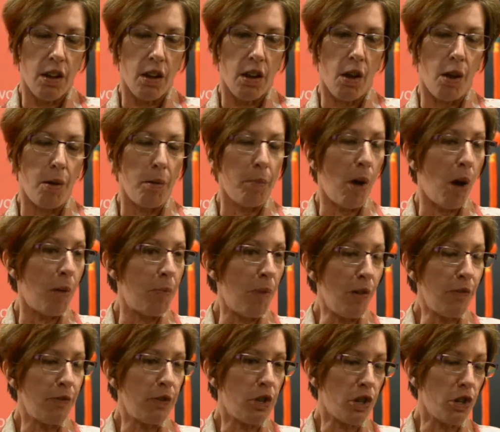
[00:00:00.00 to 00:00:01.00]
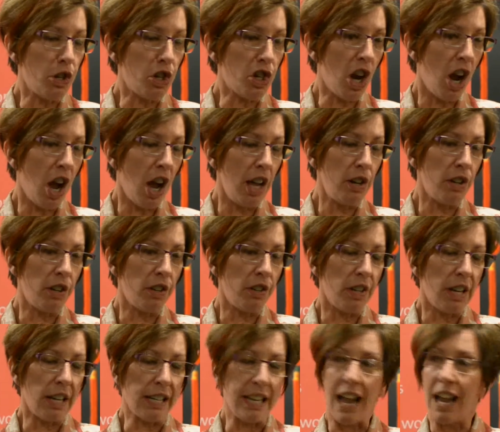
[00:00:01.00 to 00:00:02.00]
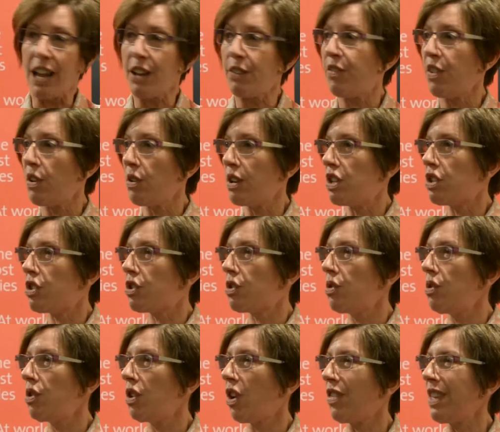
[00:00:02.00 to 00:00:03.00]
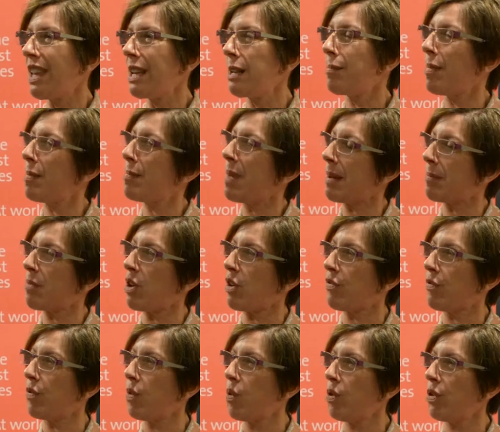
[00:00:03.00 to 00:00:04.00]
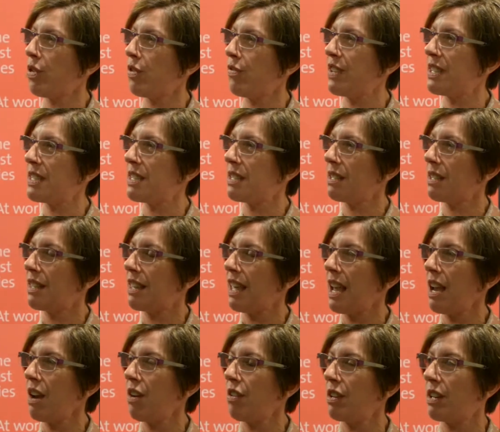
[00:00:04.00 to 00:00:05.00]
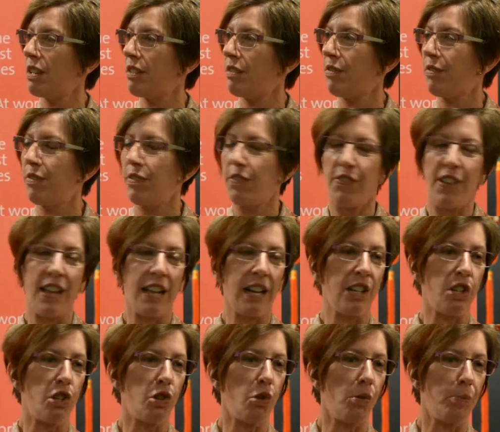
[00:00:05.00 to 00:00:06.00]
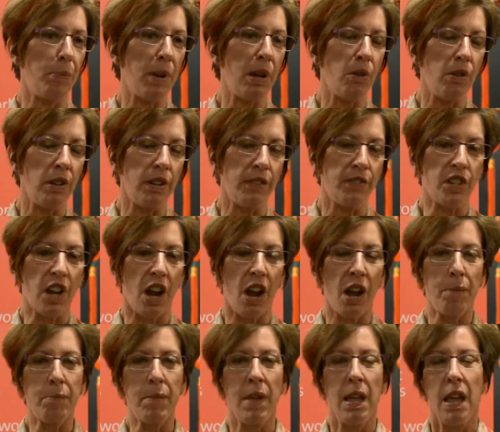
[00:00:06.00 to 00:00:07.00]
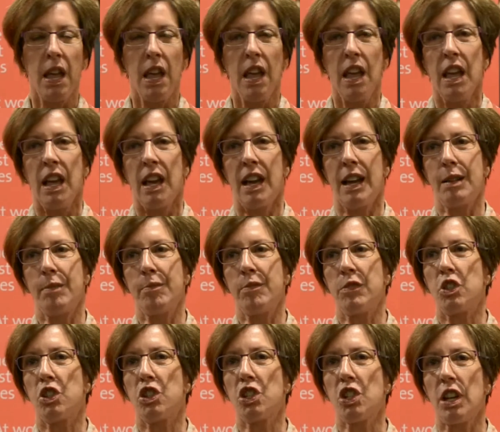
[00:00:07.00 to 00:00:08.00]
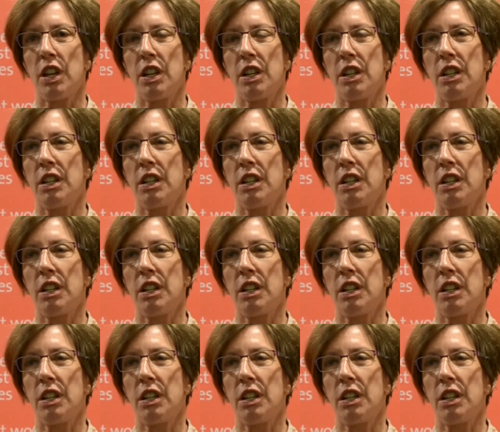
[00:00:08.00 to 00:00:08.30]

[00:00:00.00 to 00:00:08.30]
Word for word: I'm, I'm, off to China again very soon. I think it'll be about my fourth visit there in a fairly short period of time. Um, uh,